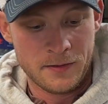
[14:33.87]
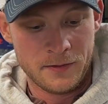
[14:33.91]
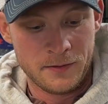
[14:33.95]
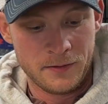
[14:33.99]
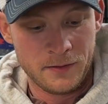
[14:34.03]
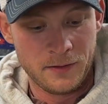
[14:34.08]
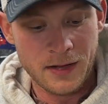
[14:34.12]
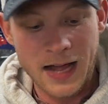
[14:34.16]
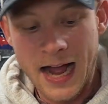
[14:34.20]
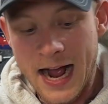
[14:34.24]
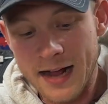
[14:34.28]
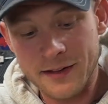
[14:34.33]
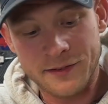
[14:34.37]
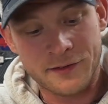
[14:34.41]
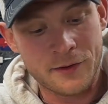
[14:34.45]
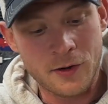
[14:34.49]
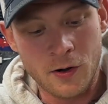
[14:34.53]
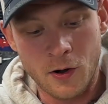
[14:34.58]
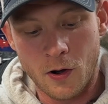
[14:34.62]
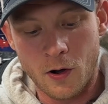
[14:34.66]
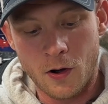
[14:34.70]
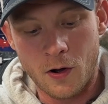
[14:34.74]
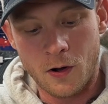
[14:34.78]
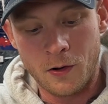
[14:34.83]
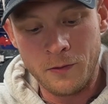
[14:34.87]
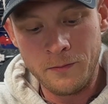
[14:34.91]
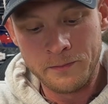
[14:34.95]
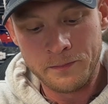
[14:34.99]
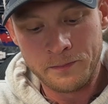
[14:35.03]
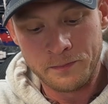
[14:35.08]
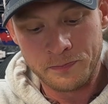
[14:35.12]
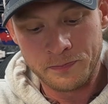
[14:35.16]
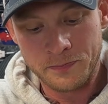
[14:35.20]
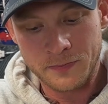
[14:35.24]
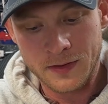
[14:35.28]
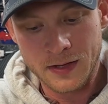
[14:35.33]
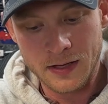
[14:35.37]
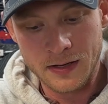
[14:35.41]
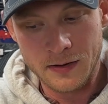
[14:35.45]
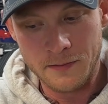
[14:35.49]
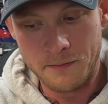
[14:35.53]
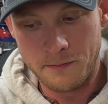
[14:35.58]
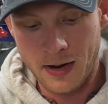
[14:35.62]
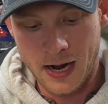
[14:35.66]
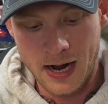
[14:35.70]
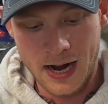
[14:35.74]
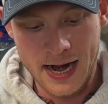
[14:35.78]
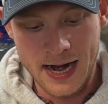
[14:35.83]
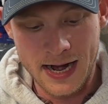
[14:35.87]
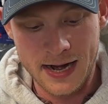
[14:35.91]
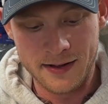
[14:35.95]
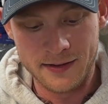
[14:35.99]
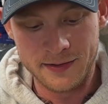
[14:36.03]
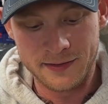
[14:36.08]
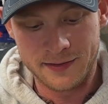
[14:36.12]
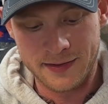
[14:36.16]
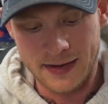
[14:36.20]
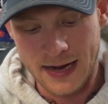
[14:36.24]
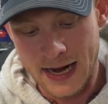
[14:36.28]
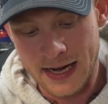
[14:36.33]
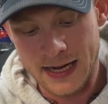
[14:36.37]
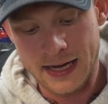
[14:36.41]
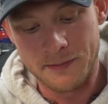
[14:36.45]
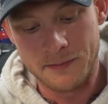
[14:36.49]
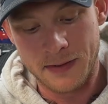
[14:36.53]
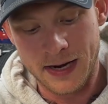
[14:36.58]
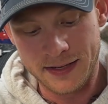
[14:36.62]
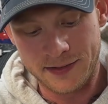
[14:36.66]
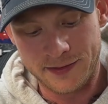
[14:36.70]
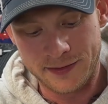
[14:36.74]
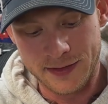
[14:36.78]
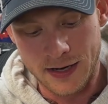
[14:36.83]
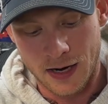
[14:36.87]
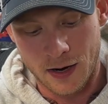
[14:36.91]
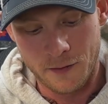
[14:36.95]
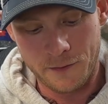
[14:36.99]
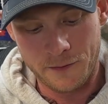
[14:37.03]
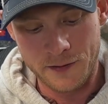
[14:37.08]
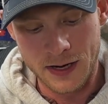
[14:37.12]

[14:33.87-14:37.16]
last call by Zach and myself,